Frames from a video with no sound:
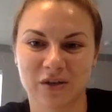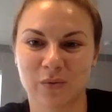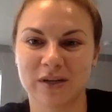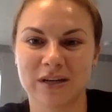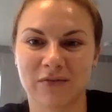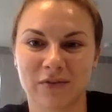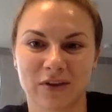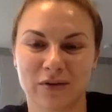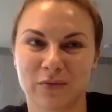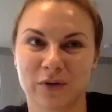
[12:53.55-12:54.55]
So we
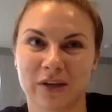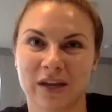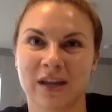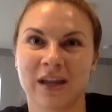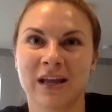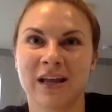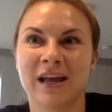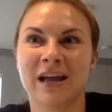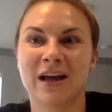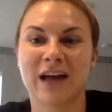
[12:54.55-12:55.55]
definitely really
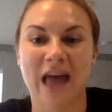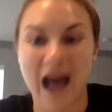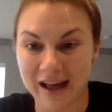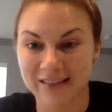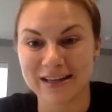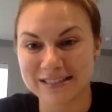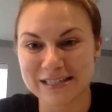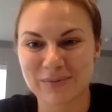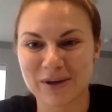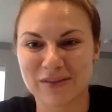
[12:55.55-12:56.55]
highly
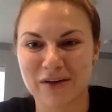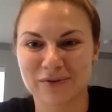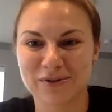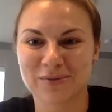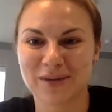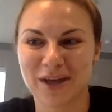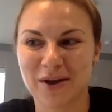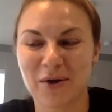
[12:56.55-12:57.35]
anticipate that first weekend.